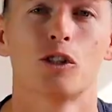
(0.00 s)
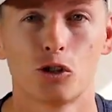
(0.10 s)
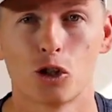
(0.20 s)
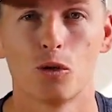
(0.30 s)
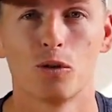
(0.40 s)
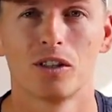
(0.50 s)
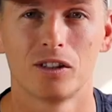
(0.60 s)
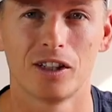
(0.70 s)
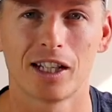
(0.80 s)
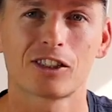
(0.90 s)
So,
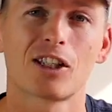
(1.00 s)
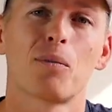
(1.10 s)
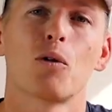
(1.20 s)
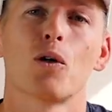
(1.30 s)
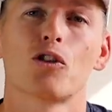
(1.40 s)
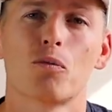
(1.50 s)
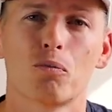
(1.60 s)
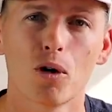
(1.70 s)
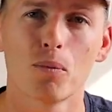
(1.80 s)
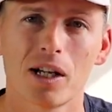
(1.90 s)
the next time you watch a
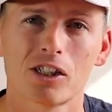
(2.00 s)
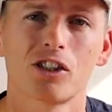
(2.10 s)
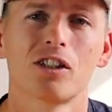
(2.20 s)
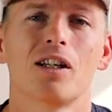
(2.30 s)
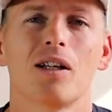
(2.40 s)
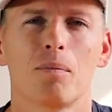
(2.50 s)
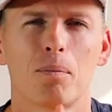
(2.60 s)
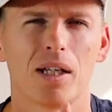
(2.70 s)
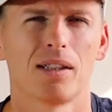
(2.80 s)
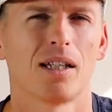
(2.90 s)
pro match,
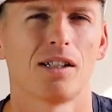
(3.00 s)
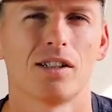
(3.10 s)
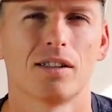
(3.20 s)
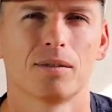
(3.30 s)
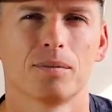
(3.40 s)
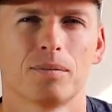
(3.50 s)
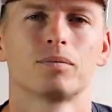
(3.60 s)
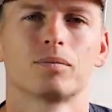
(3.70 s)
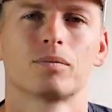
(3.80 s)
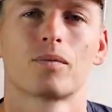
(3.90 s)
pay attention.
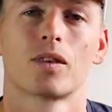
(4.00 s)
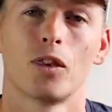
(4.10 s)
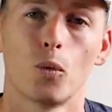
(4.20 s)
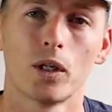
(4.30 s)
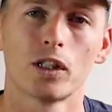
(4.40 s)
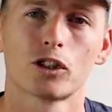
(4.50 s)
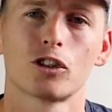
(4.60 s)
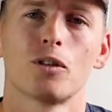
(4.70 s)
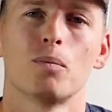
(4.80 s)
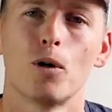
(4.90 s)
The
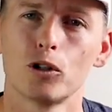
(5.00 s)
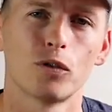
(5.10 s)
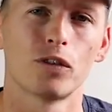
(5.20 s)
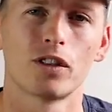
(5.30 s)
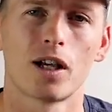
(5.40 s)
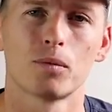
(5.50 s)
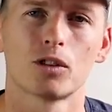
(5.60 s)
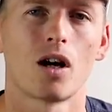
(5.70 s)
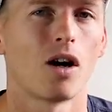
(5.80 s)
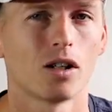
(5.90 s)
winners, most of the
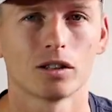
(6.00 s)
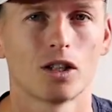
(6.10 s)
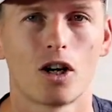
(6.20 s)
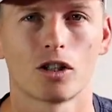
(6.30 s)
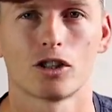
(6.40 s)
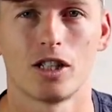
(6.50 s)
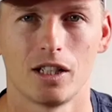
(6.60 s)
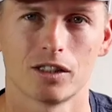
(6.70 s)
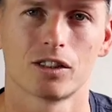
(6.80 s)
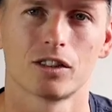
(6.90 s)
times, aren't the hardest
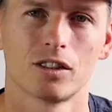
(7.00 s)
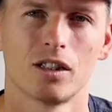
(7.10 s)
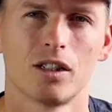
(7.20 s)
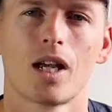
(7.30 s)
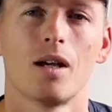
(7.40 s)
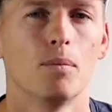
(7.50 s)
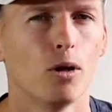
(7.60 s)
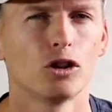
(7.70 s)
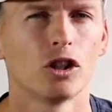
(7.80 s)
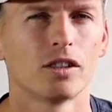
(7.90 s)
hitters.
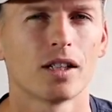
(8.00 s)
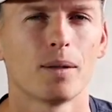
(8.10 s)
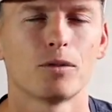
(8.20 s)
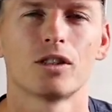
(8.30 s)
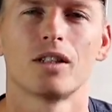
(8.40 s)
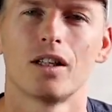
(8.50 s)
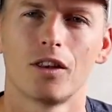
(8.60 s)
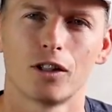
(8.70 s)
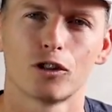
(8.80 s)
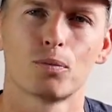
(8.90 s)
Most of the times,
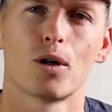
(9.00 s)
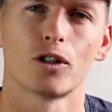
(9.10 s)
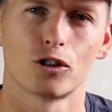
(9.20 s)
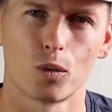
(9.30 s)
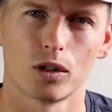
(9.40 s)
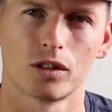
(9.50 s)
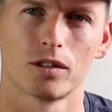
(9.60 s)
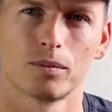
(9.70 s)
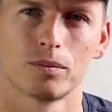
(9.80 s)
they're the smartest ones.